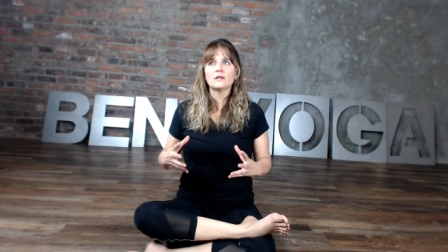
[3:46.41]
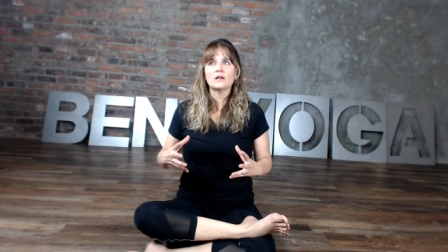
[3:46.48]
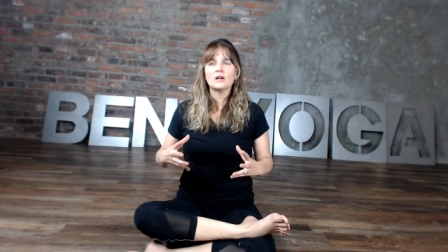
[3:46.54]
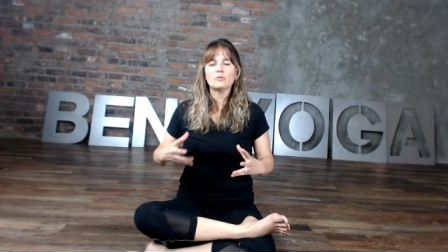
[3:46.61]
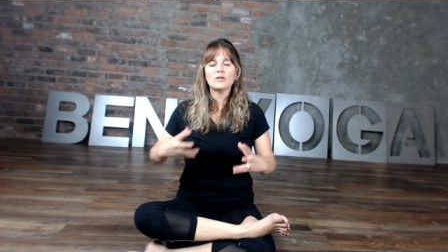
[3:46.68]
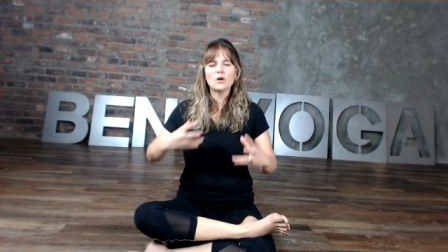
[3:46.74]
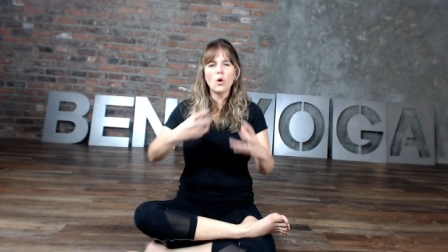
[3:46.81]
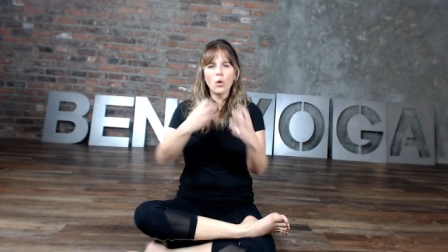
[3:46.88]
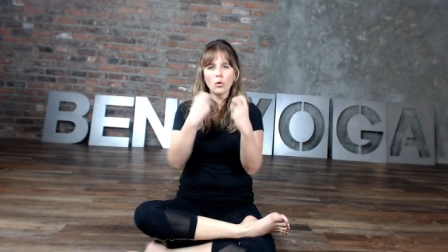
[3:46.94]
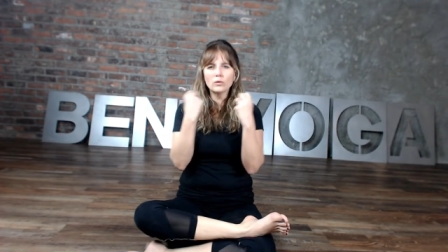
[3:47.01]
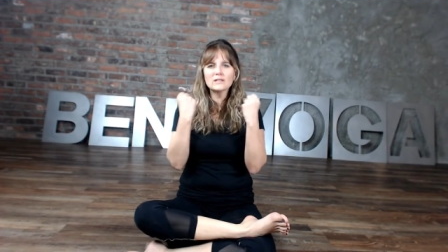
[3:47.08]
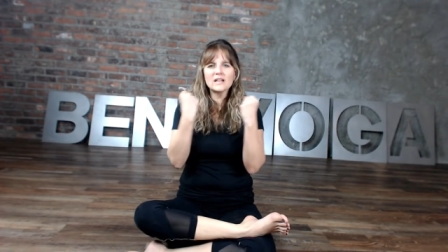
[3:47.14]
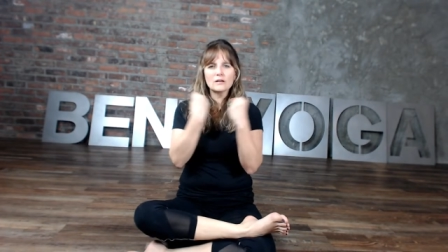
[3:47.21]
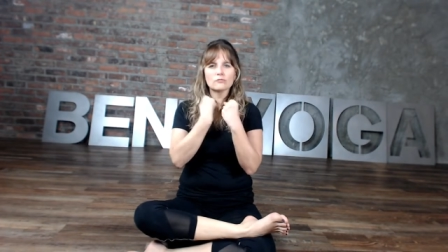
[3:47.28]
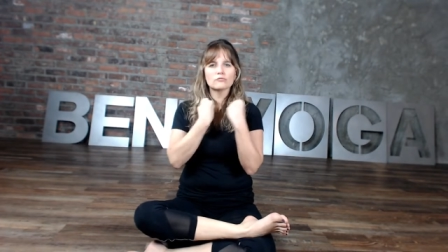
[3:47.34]
and we
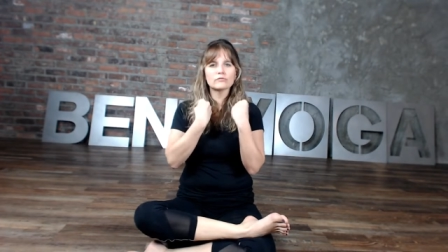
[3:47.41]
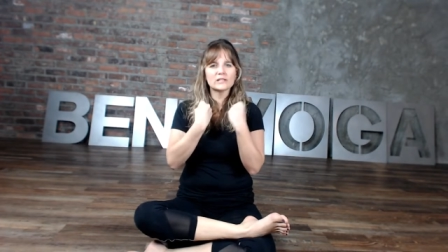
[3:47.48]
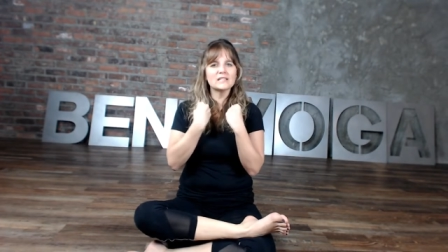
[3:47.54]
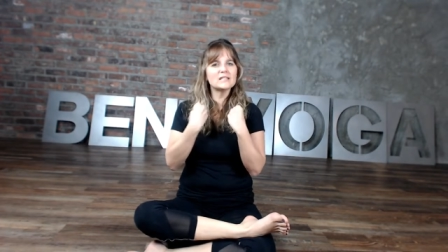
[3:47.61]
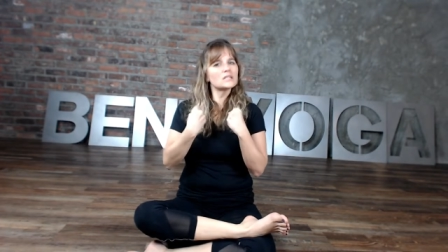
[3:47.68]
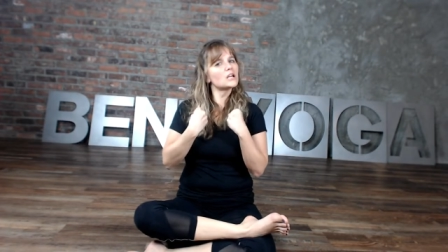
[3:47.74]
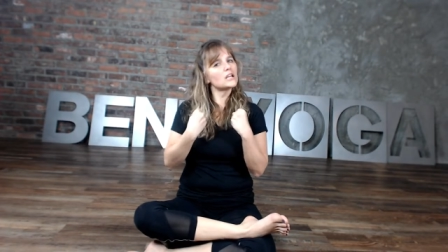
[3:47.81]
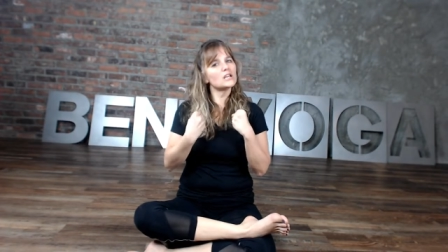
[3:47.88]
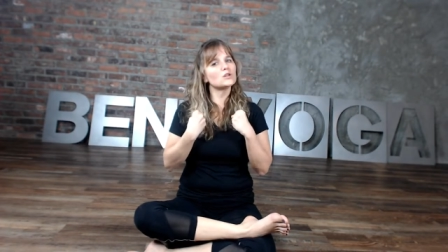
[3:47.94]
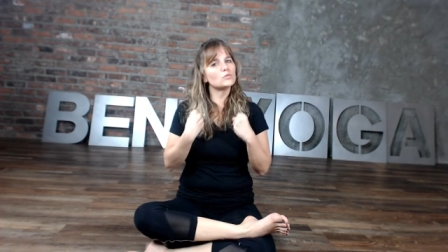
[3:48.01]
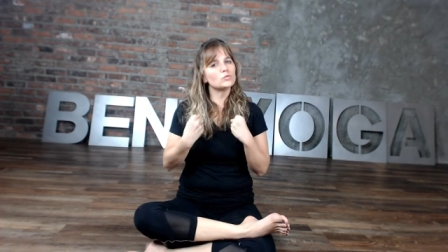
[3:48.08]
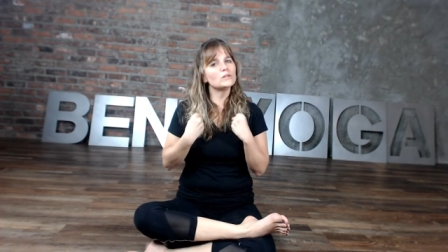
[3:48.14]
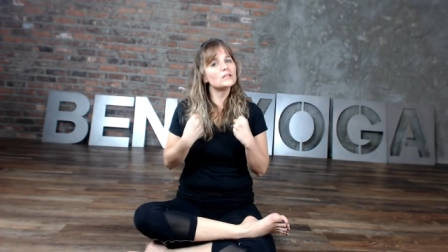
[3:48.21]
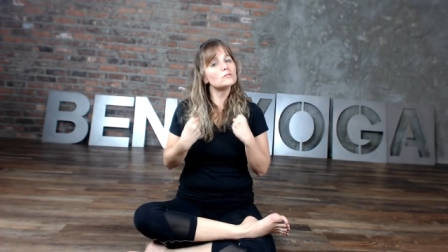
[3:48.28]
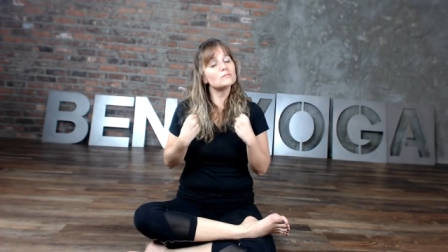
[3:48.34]
hold on really tight,
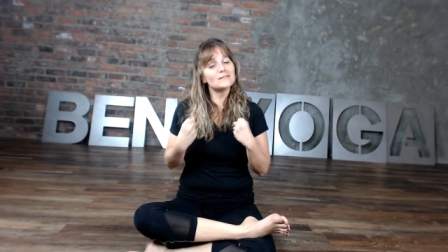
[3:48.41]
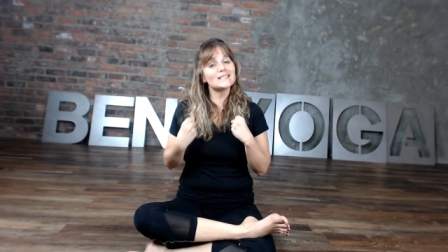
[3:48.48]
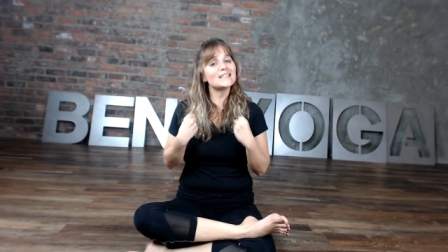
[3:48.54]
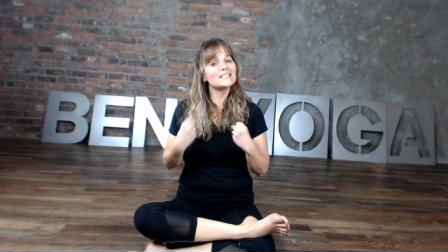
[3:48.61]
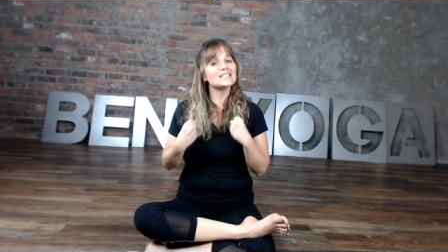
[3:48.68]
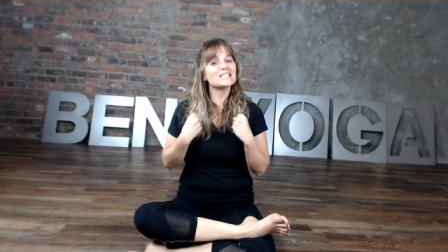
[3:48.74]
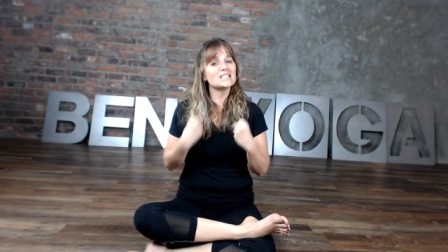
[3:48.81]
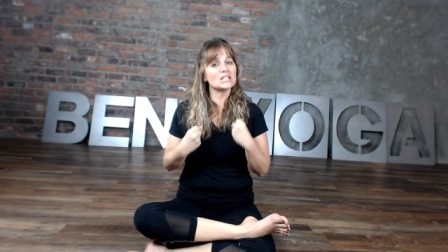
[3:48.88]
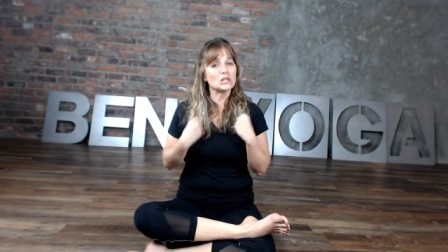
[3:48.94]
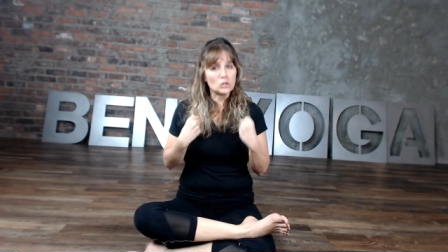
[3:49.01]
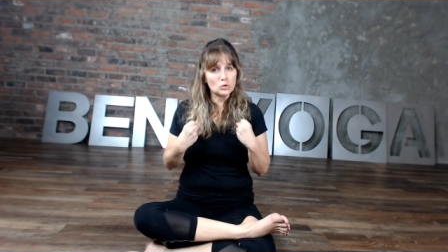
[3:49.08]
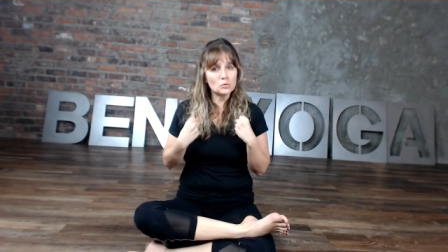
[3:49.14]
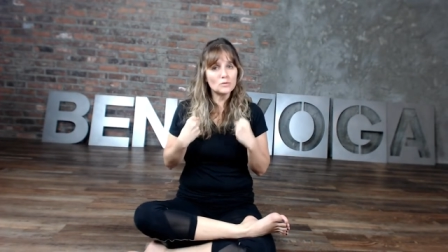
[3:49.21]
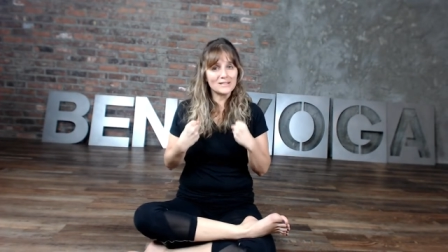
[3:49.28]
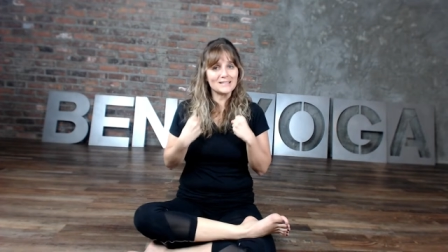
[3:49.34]
and we don't let it
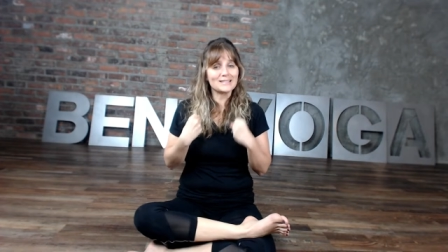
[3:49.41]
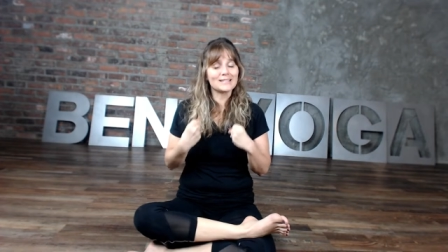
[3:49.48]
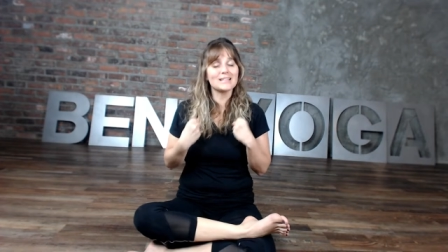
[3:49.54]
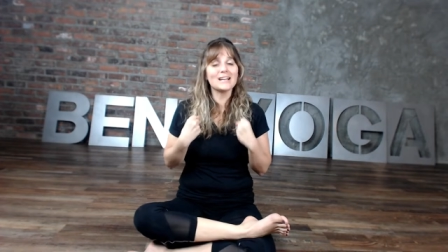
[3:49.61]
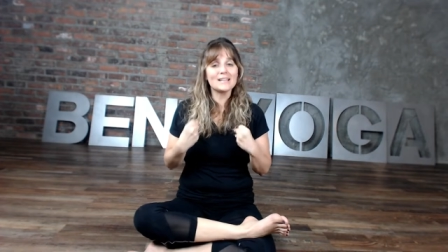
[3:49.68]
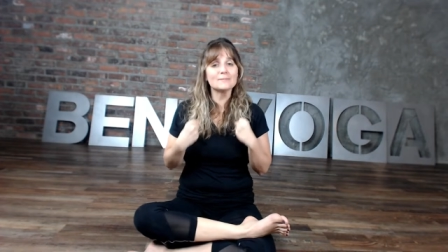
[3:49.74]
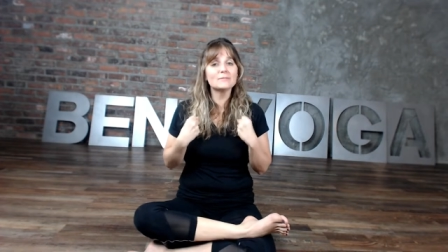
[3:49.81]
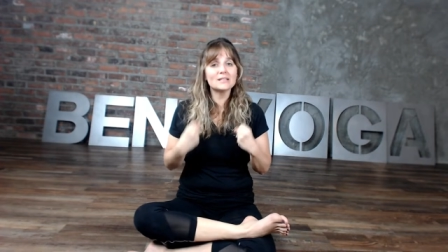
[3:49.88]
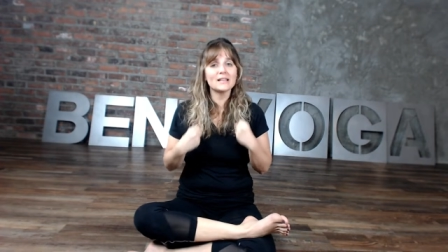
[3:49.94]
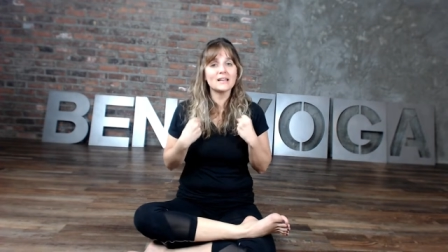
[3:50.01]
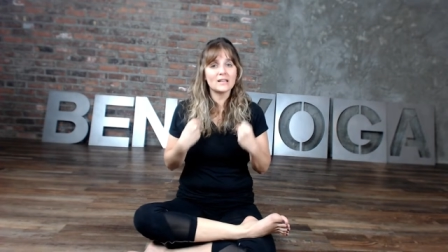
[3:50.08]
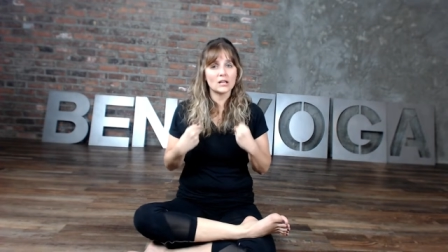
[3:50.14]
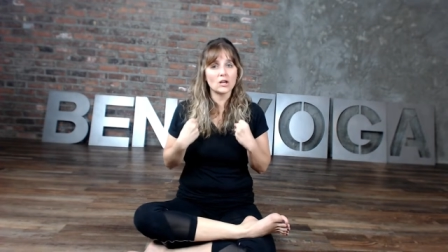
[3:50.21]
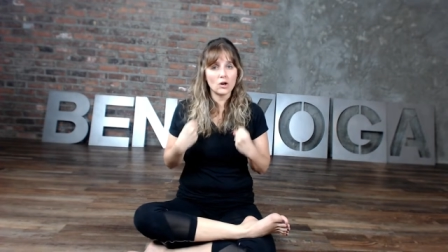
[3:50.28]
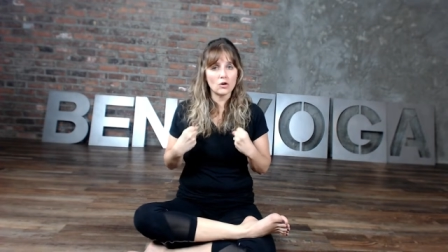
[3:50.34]
go when it's time to let
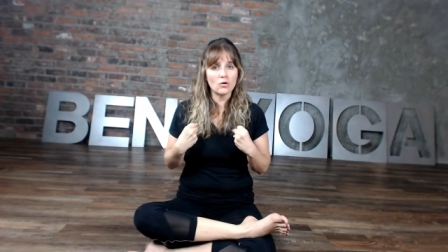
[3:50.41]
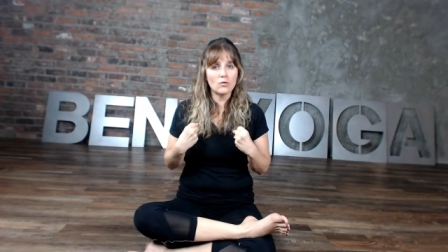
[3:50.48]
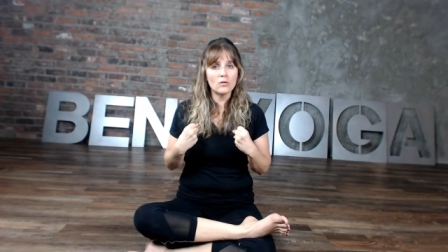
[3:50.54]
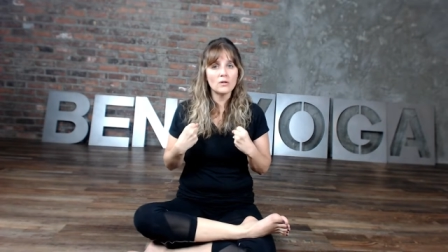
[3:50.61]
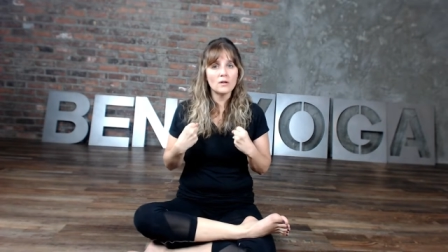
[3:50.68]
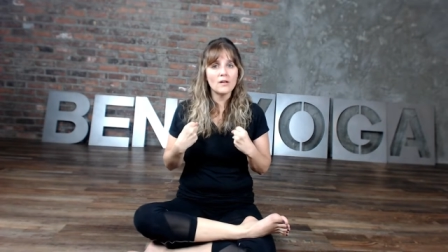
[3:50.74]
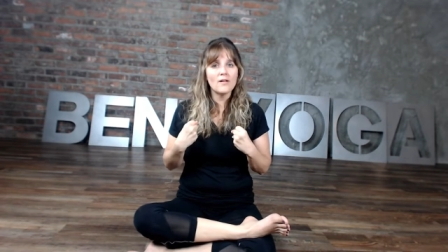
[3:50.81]
it go,